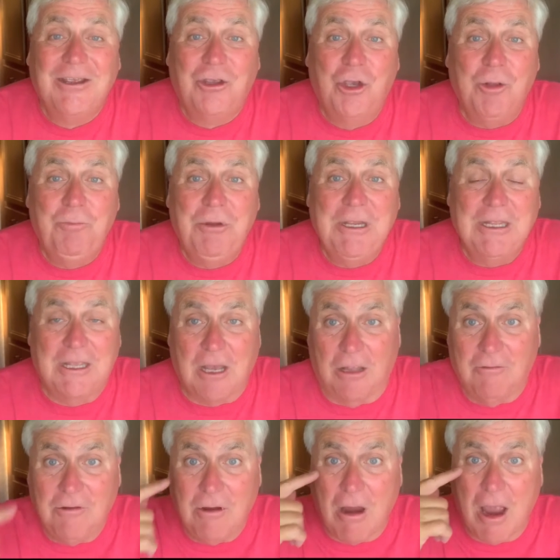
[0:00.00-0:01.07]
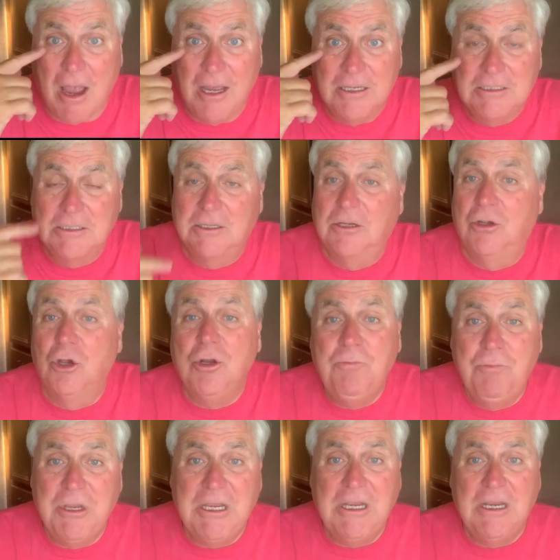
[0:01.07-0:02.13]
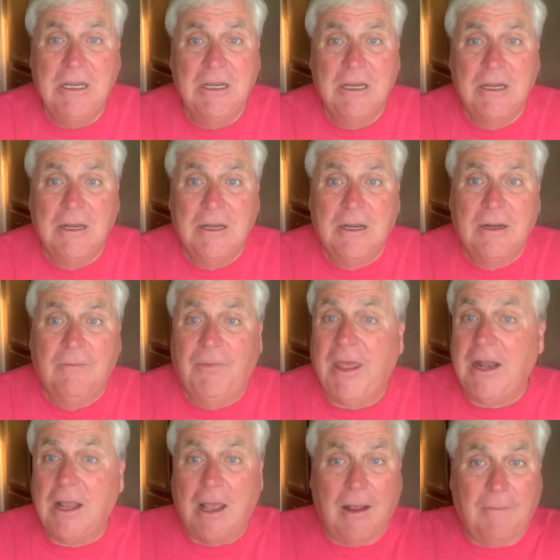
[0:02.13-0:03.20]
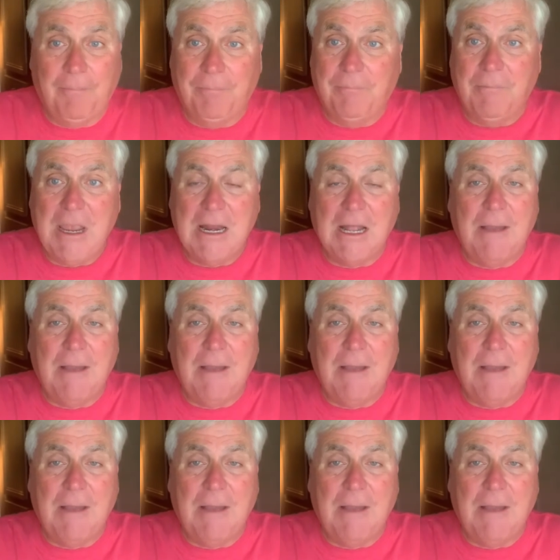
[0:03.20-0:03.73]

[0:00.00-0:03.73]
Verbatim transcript: Could be the color of your eyes. Could be that, man,